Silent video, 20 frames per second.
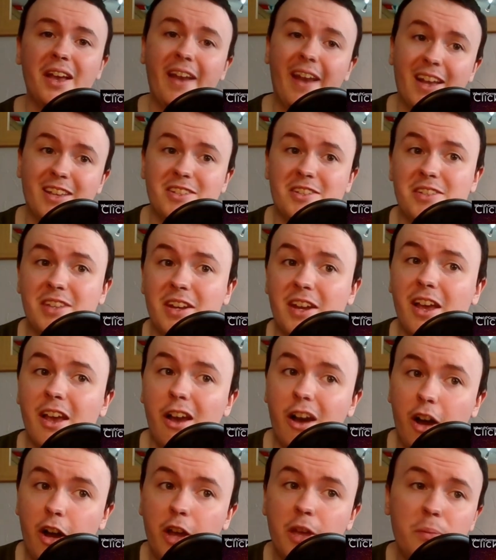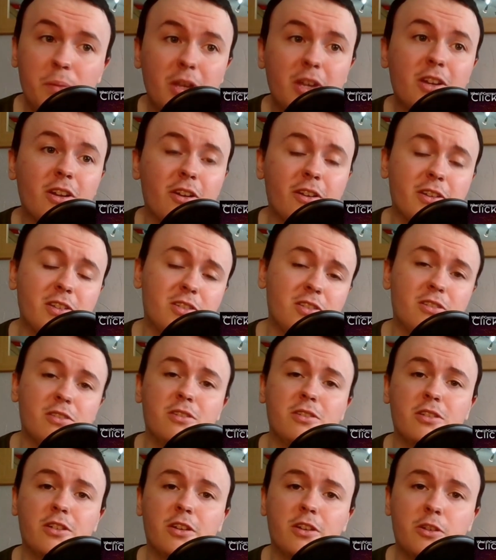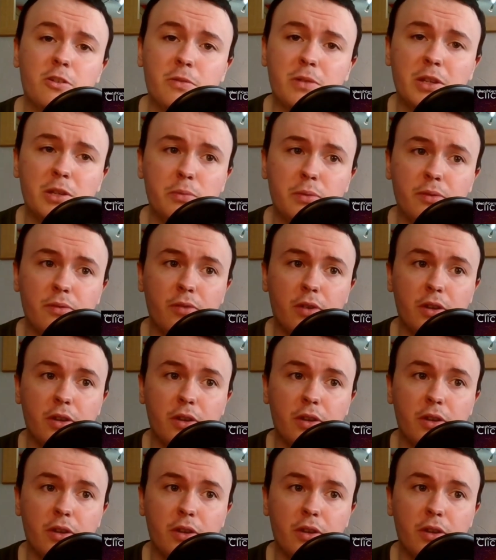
As I said, I'm inclined to agree with,